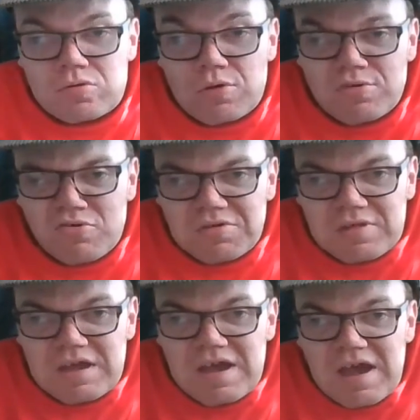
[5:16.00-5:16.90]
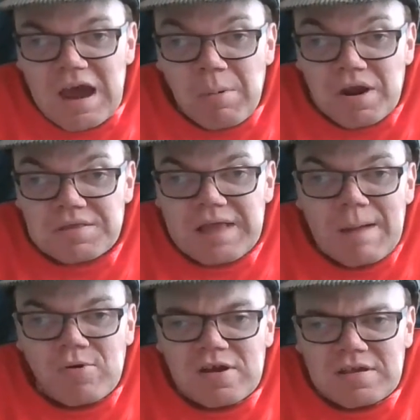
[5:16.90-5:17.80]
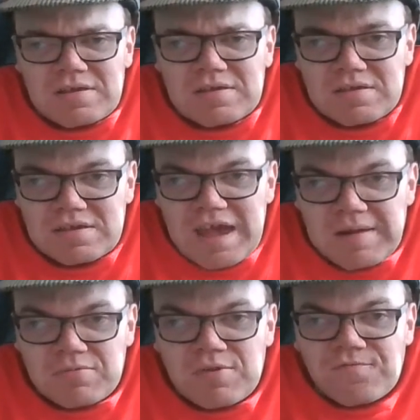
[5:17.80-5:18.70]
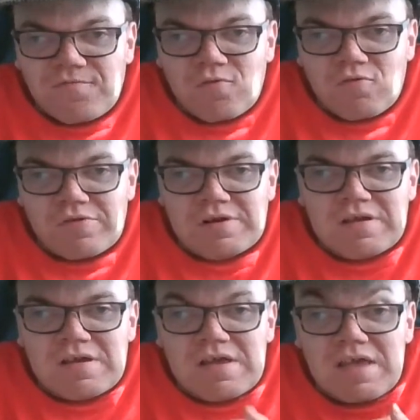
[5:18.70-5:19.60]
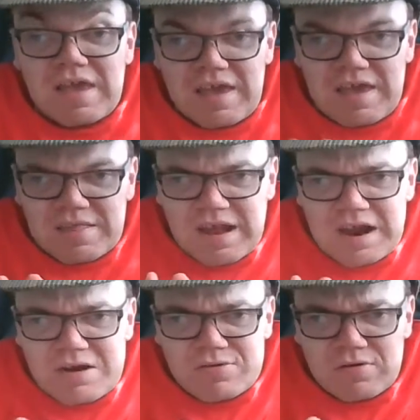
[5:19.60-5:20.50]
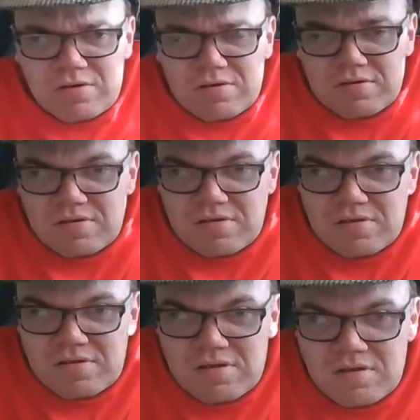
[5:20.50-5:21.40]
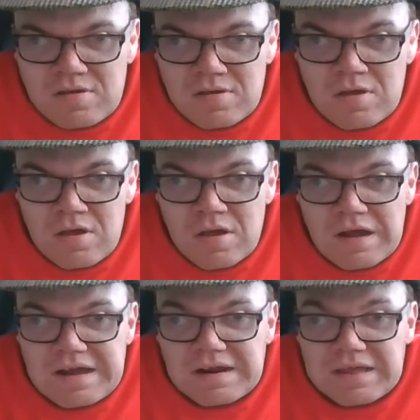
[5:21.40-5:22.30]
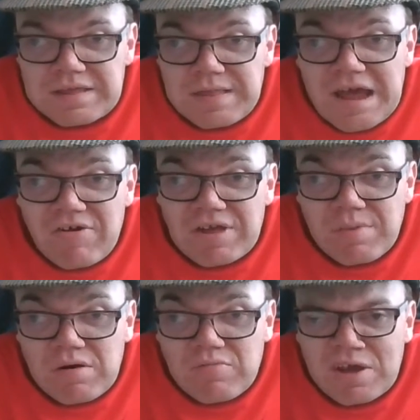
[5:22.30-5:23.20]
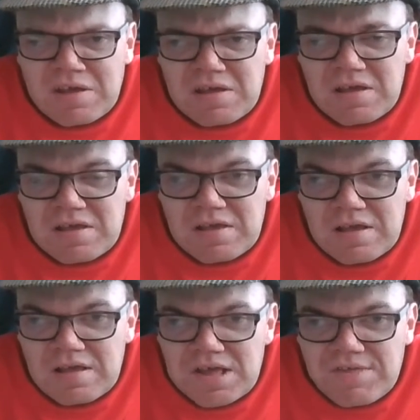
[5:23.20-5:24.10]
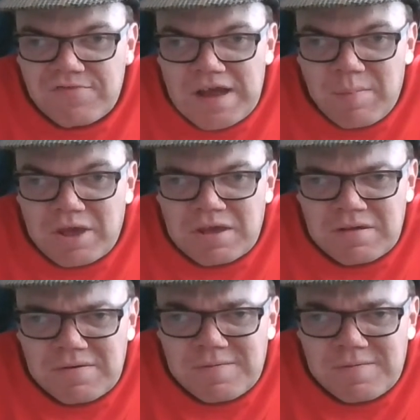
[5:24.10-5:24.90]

Just go see Abracadabra again for his character. And at least now he's probably with his family.